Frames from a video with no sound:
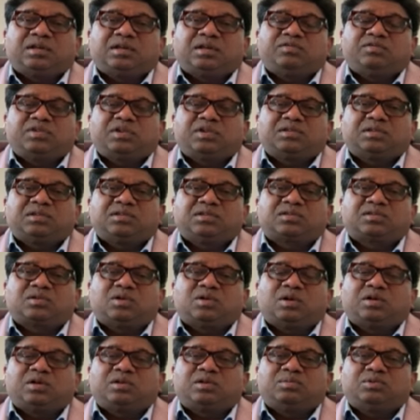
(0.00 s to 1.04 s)
Infections
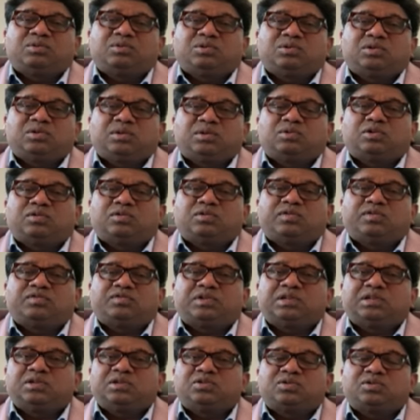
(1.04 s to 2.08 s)
contribute to about
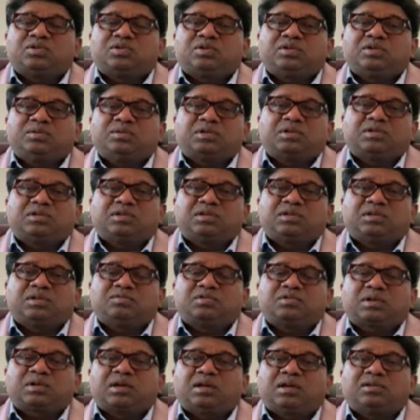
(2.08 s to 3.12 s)
15 to
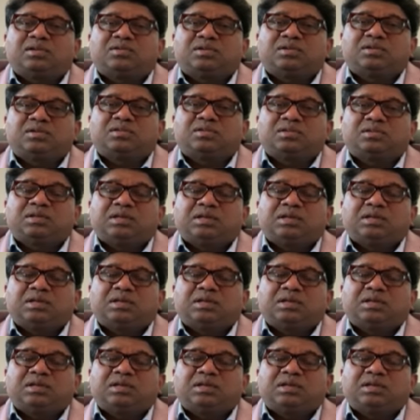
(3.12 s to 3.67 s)
20% of cancer.